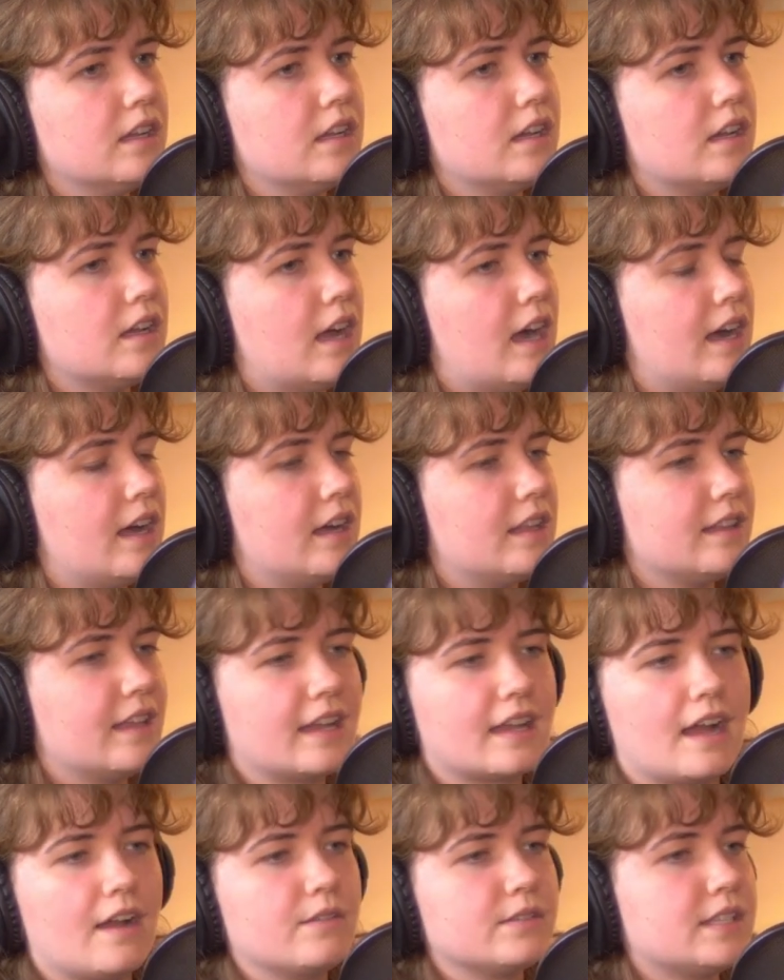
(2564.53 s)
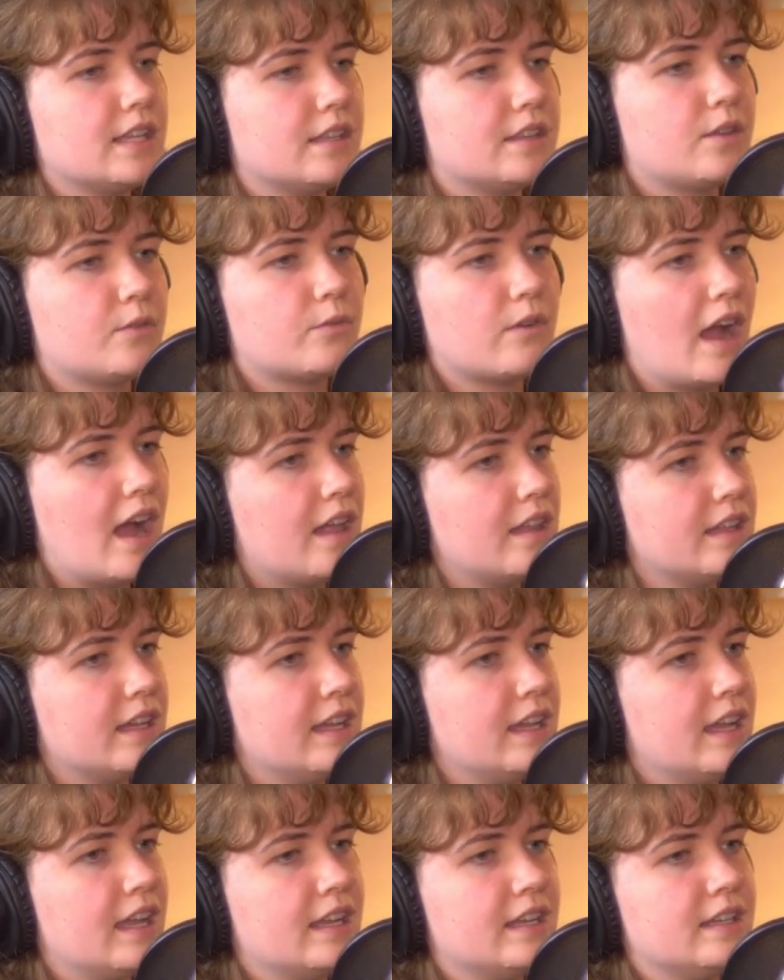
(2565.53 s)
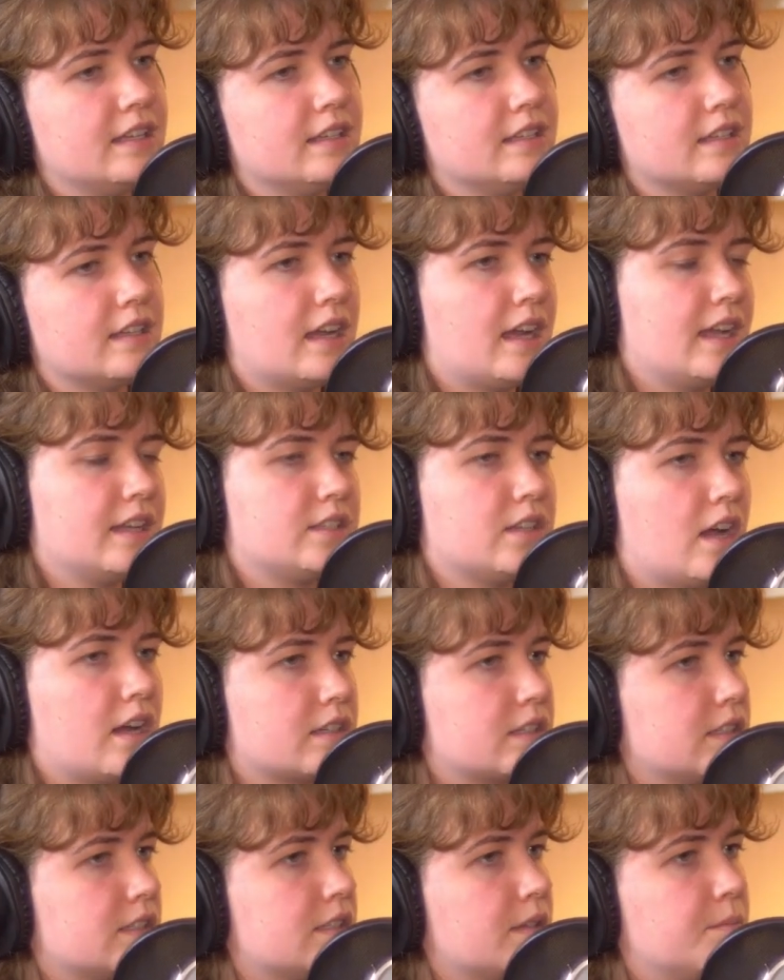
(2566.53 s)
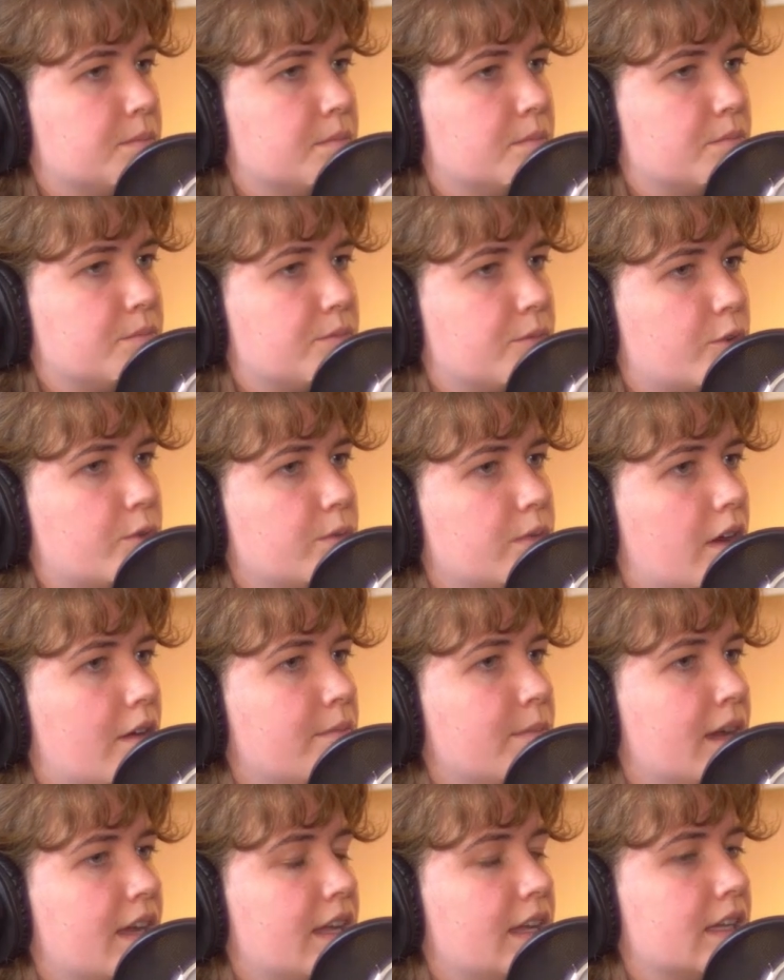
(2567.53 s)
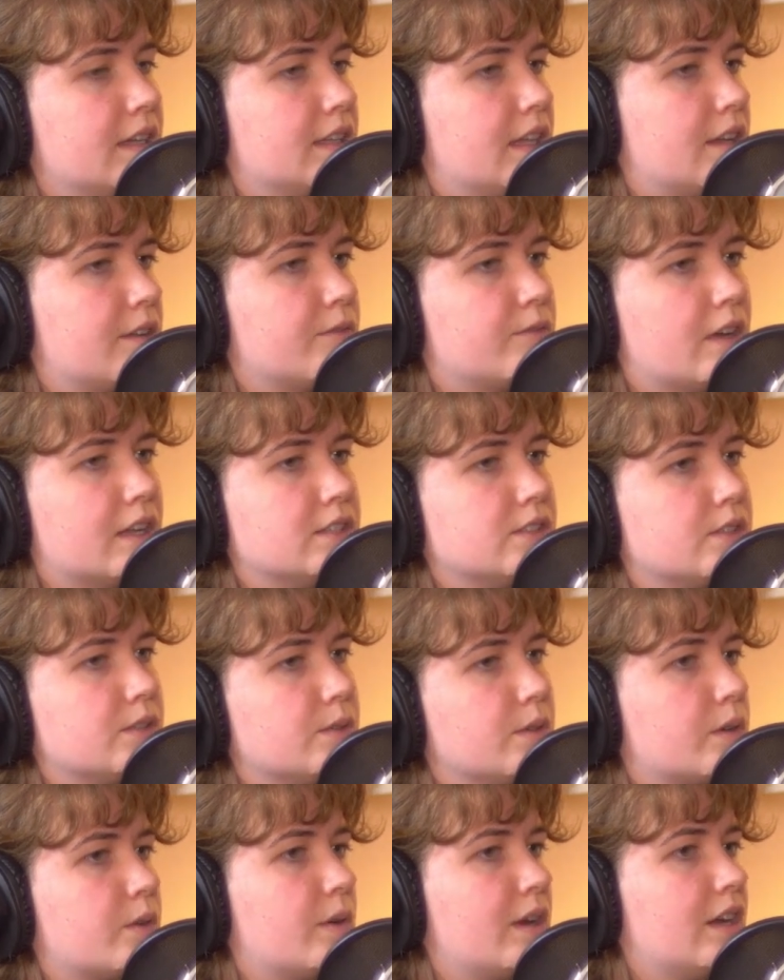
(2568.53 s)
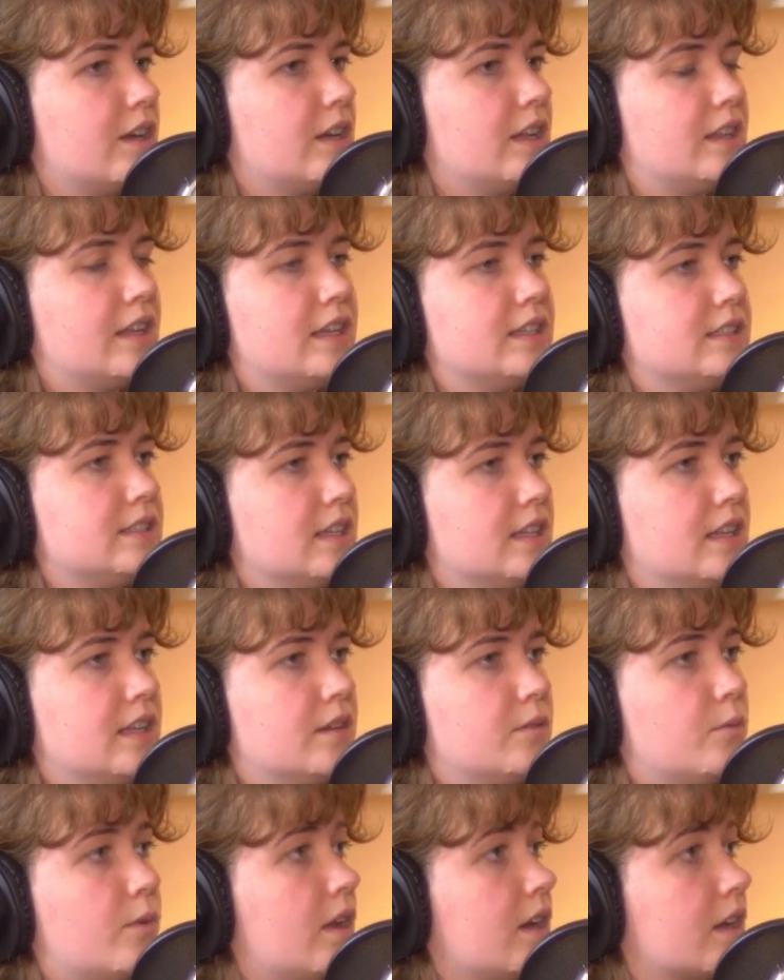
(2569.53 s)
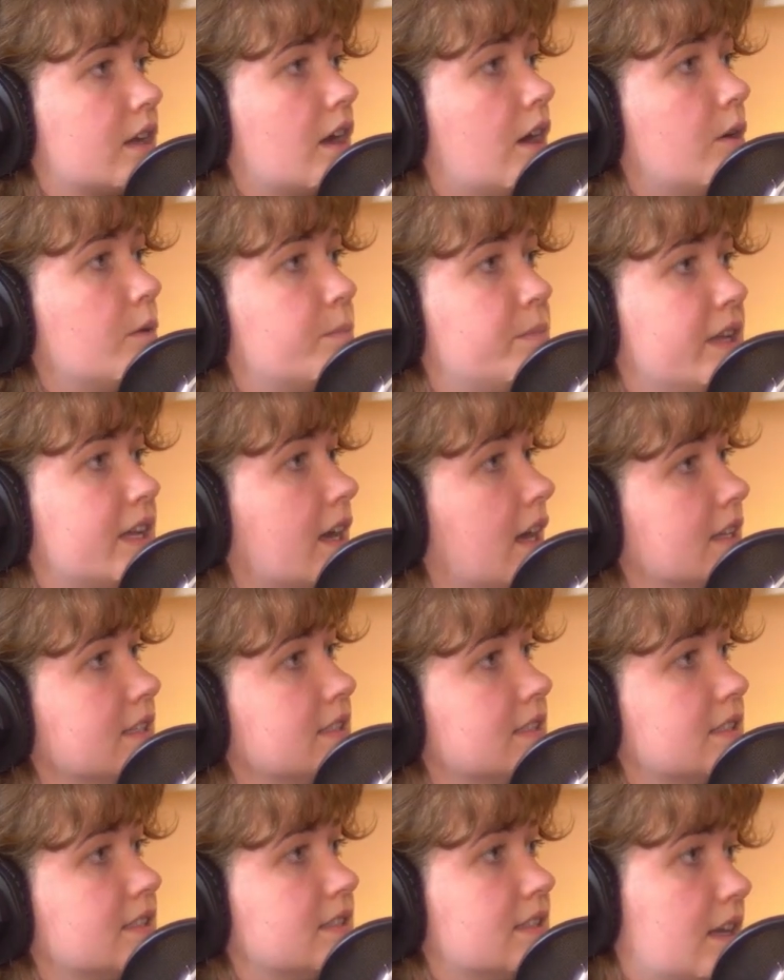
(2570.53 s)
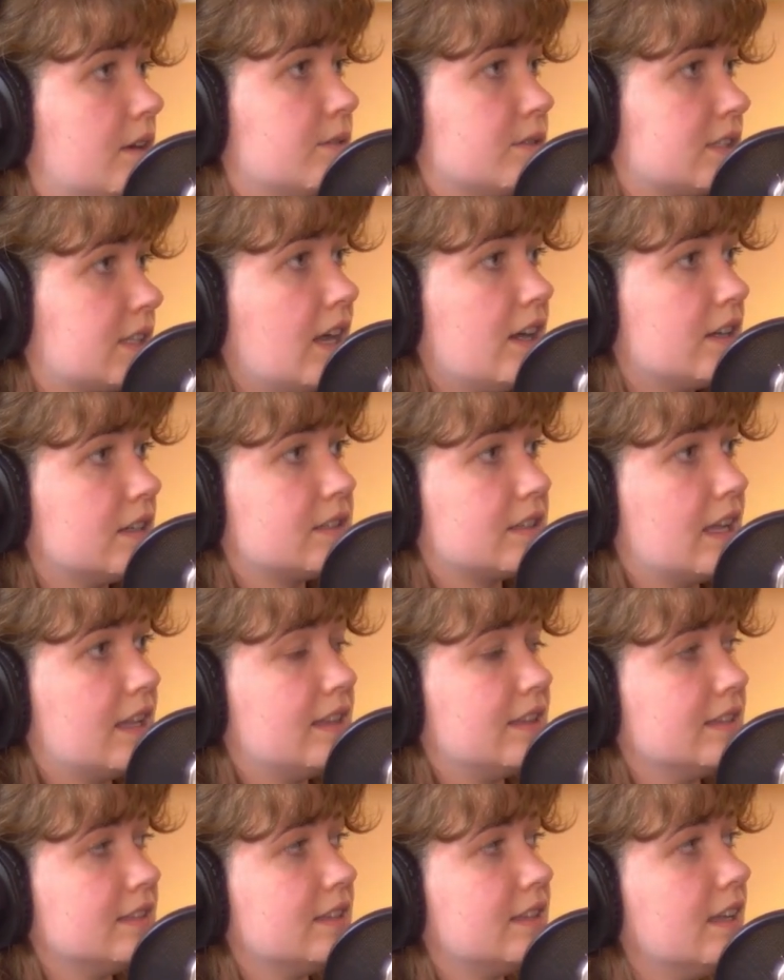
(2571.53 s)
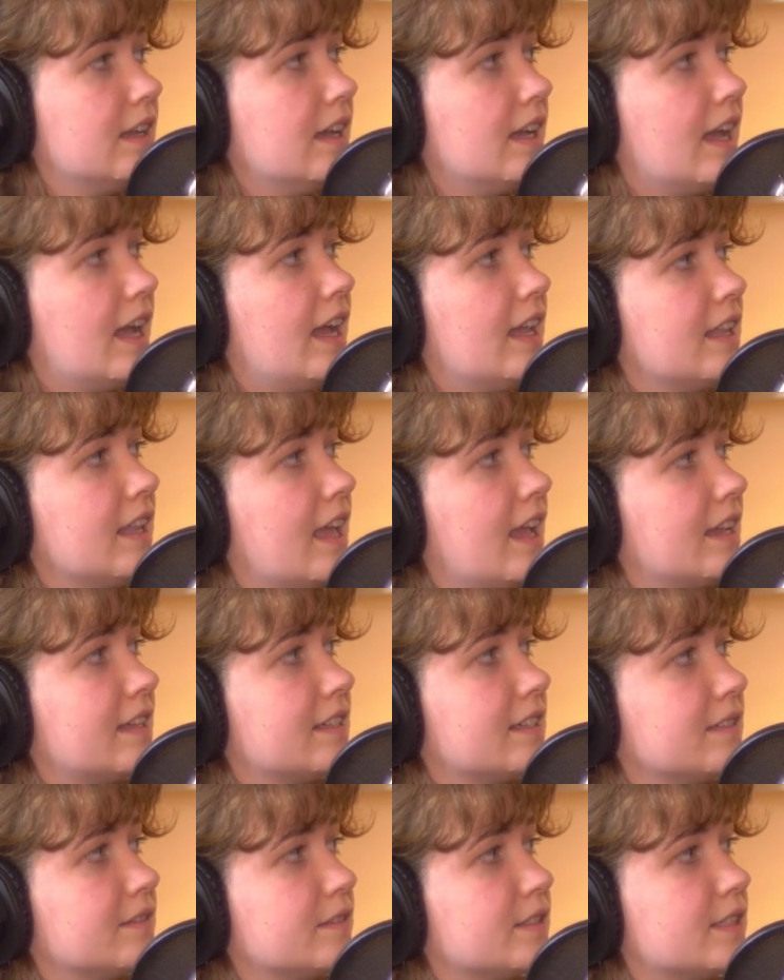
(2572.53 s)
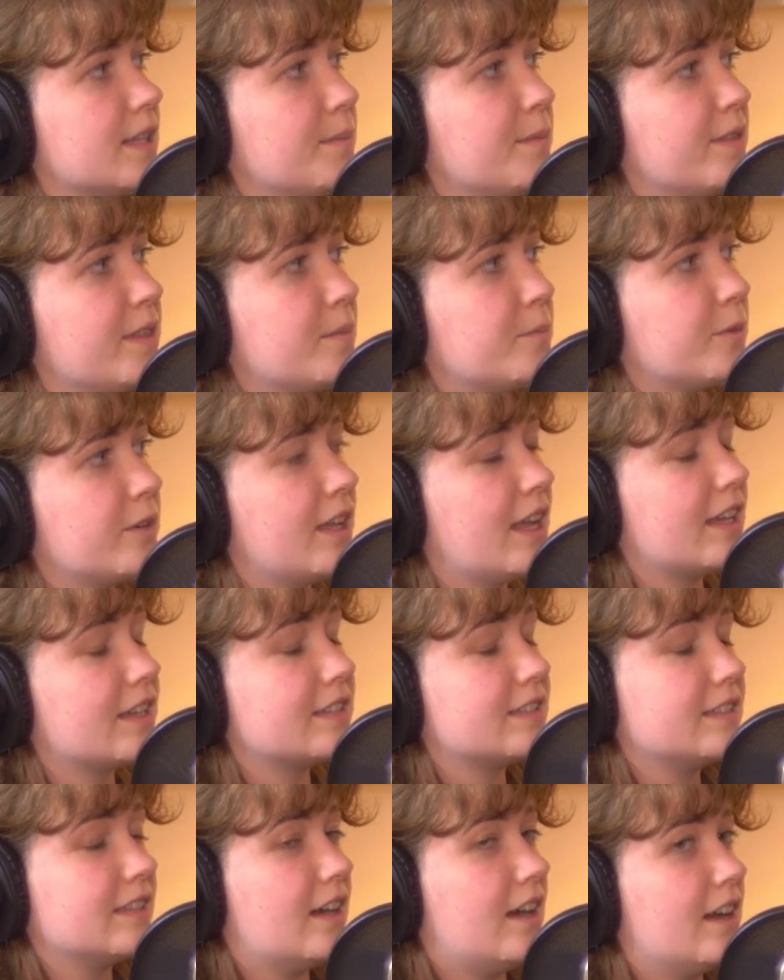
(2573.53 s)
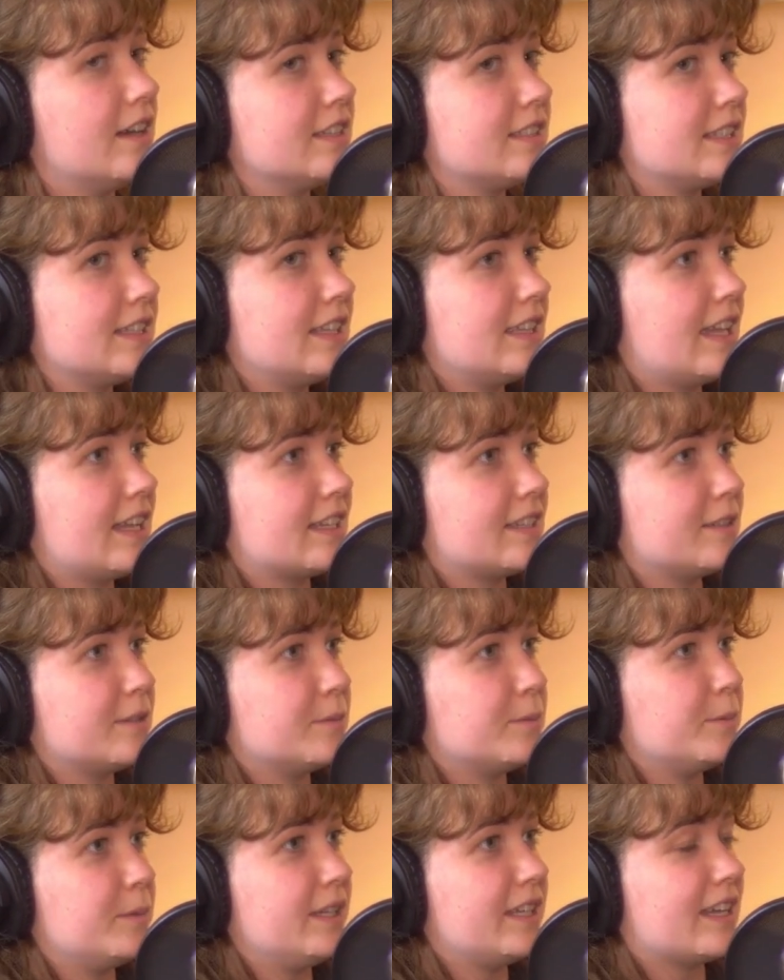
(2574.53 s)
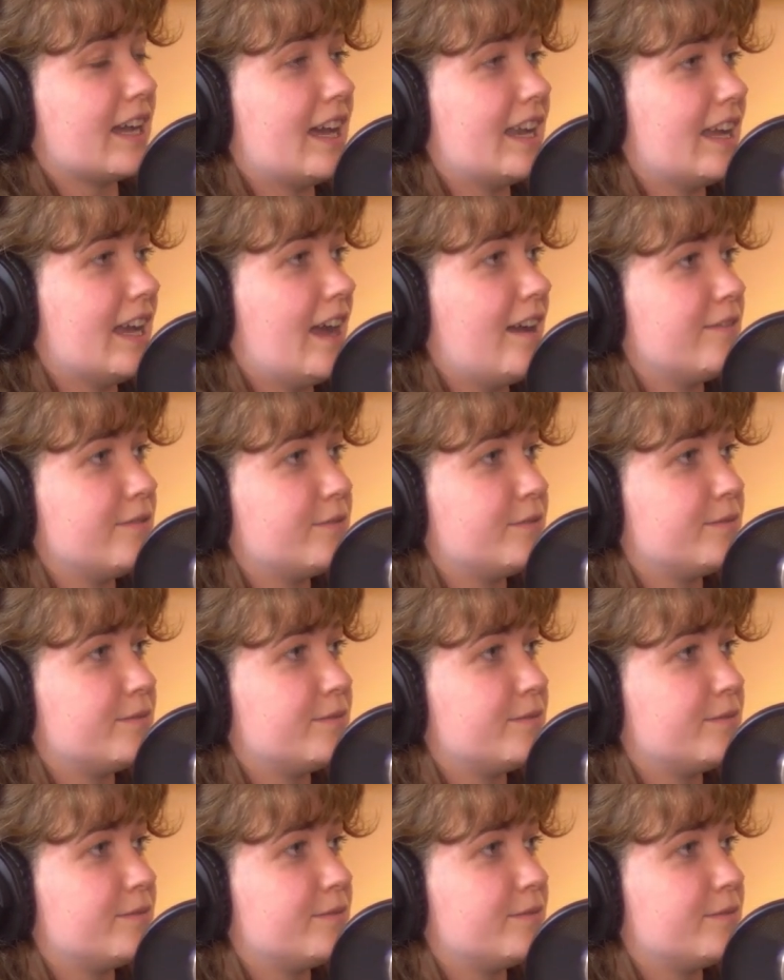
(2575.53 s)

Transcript: I was at the rally and I talked to some of my like friends who were queer, and they didn't want to go because they were scared, and like some of them were like, honestly, like we kind of have